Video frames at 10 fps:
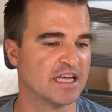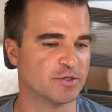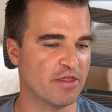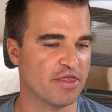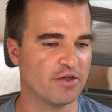
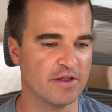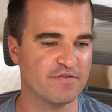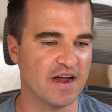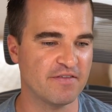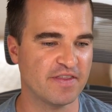So at
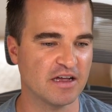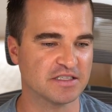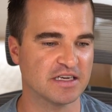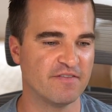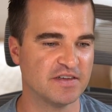
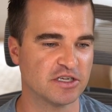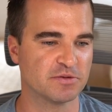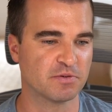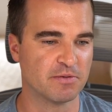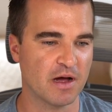35,000
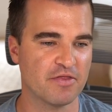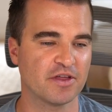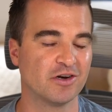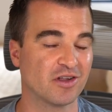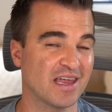visitors per
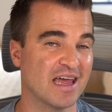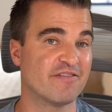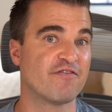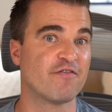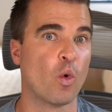month, you're looking
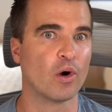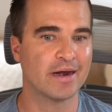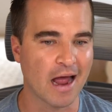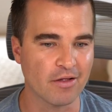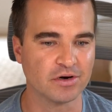at
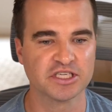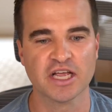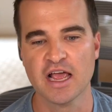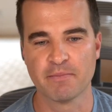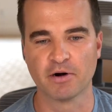four
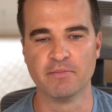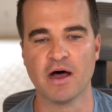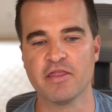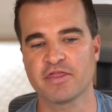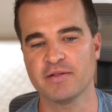dollars per
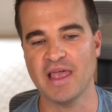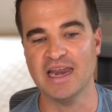month.